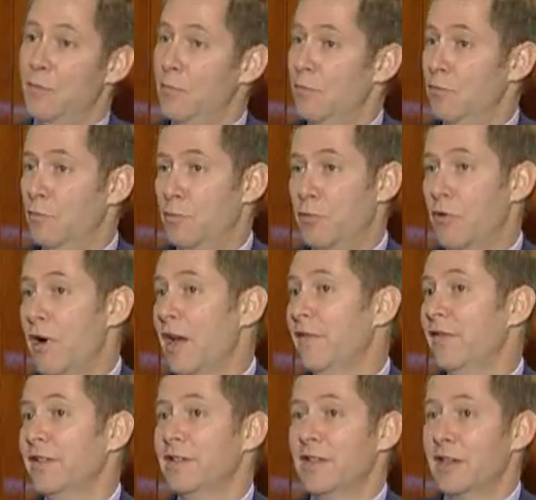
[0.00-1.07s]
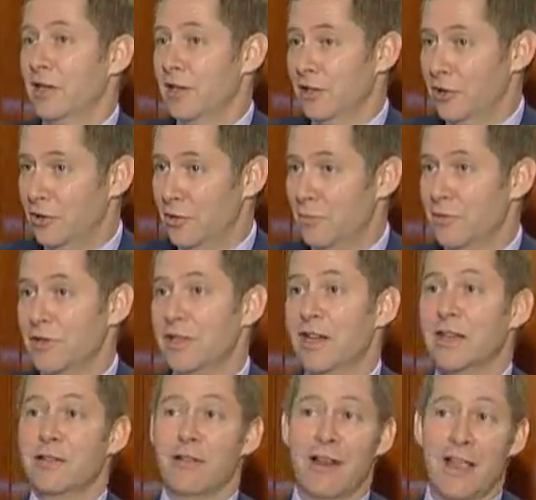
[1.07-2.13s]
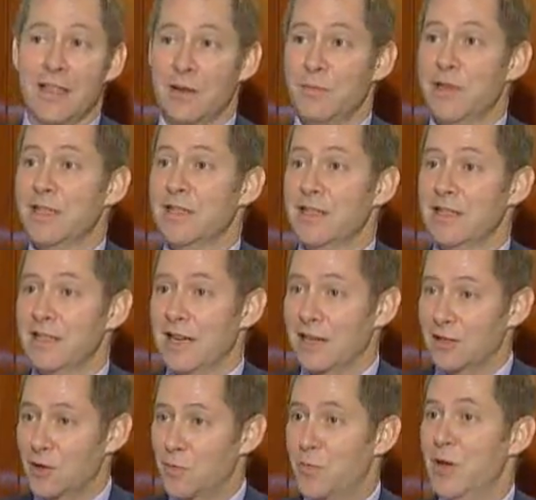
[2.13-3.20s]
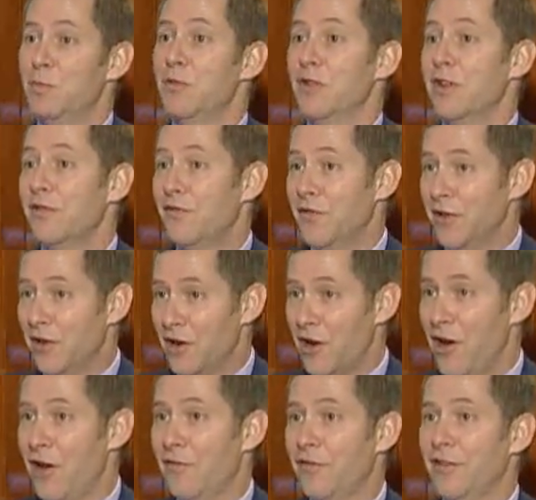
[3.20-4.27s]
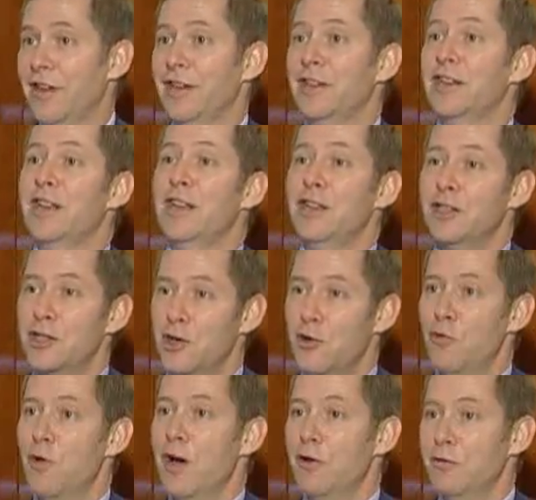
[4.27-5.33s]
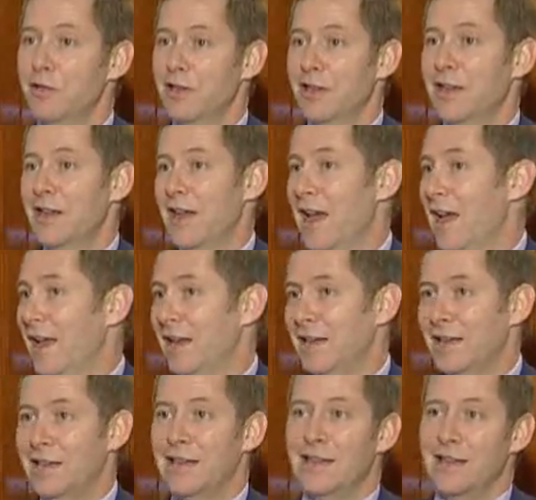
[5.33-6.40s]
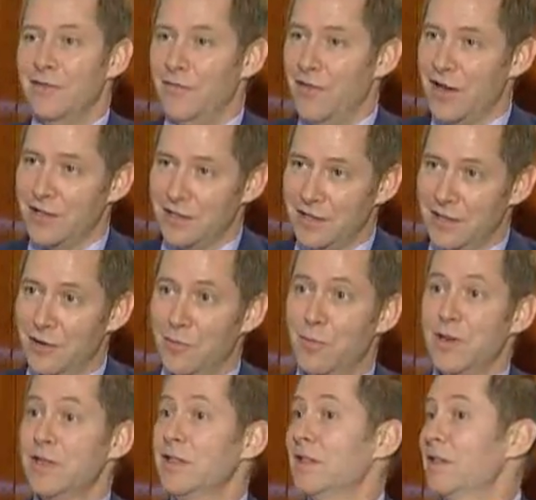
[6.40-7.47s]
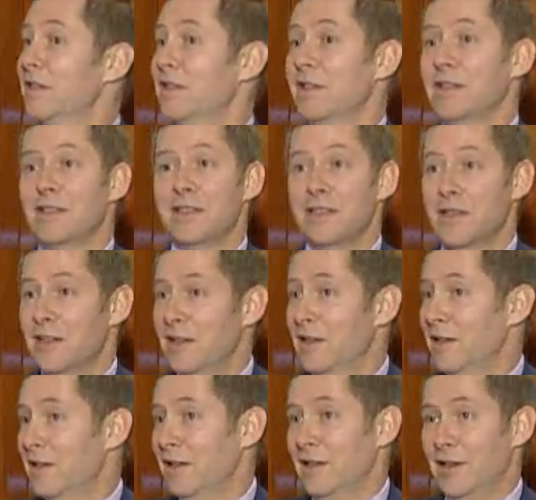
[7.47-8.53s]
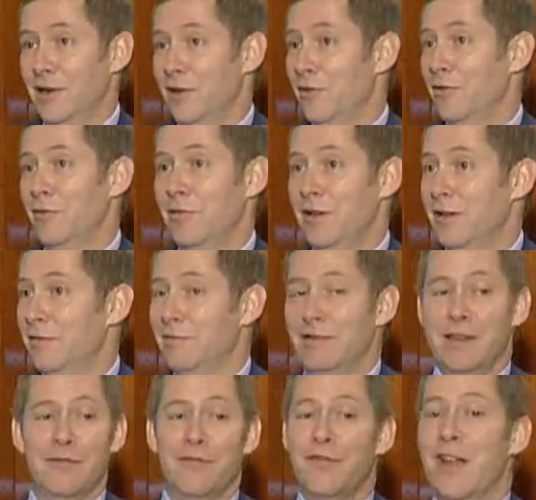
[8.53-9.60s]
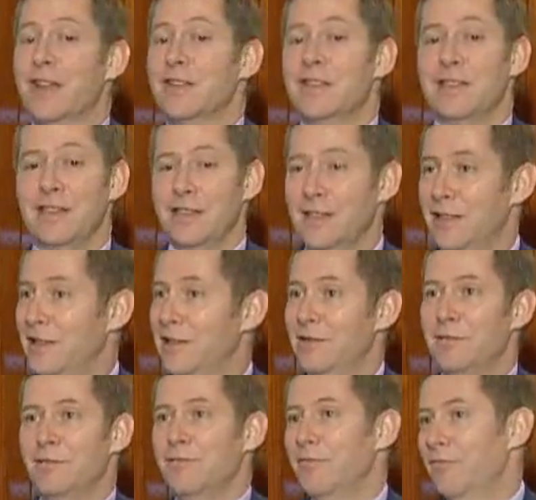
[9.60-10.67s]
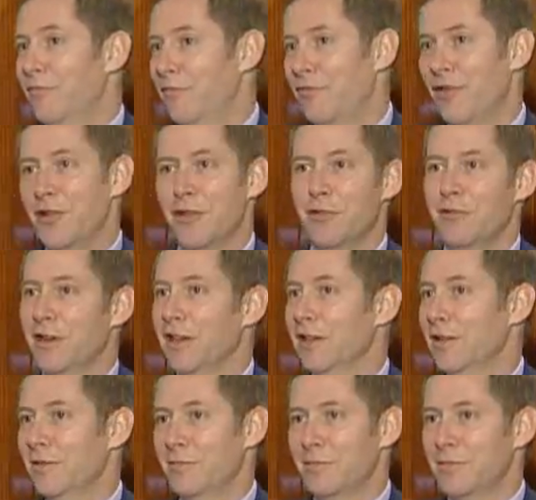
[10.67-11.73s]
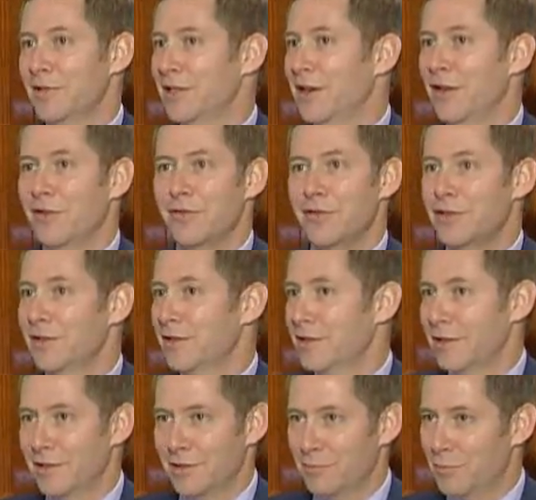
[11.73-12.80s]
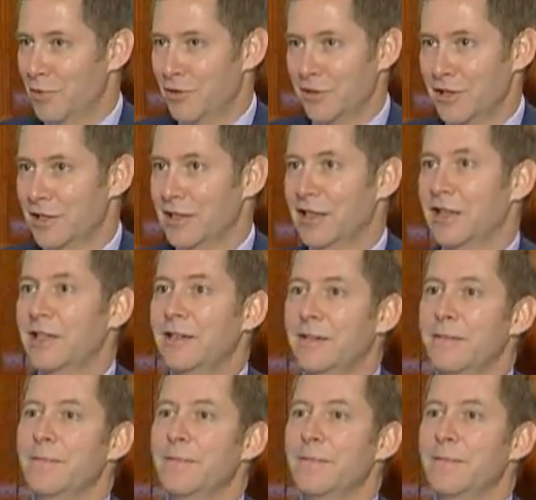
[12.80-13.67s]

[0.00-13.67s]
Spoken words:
the consumer sector and the business sector, people can feel confident to go out and invest in their businesses, invest in furthering themselves personally.